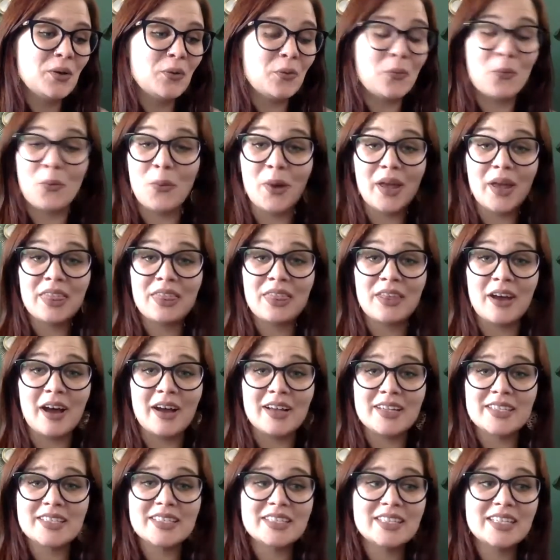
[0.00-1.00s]
with
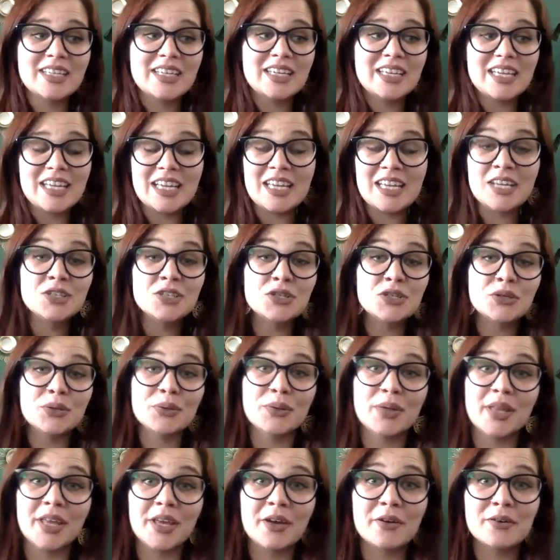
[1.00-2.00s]
us into
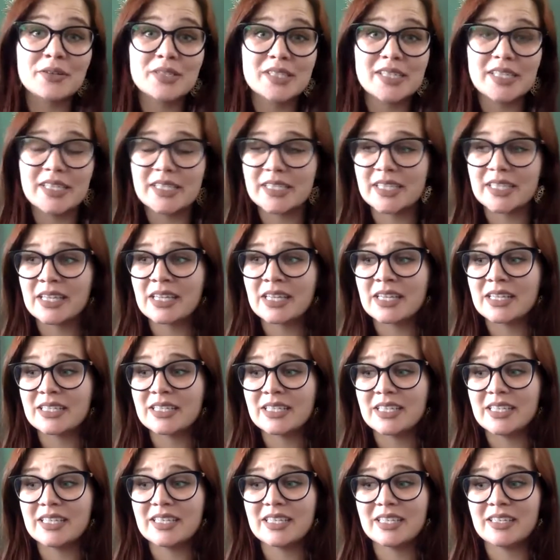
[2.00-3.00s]
Leo season, the
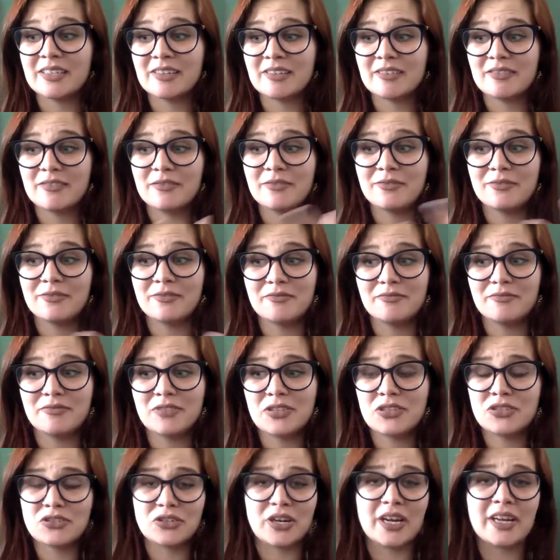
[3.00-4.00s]
season of
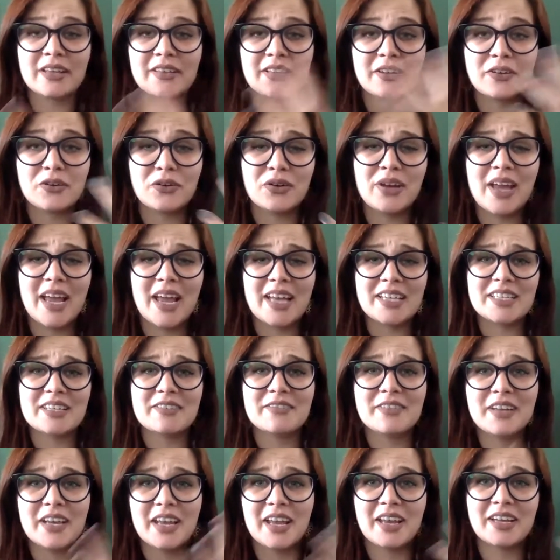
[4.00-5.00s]
strength and
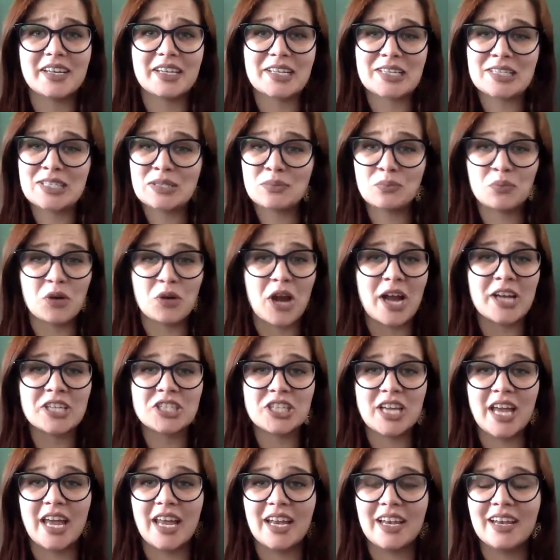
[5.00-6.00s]
creativity and
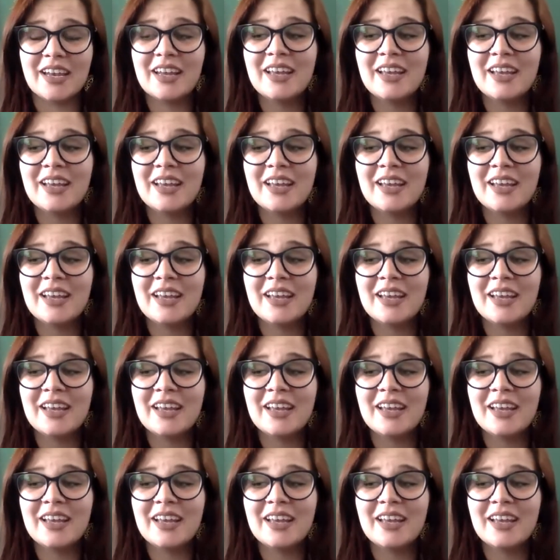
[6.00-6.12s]
expression.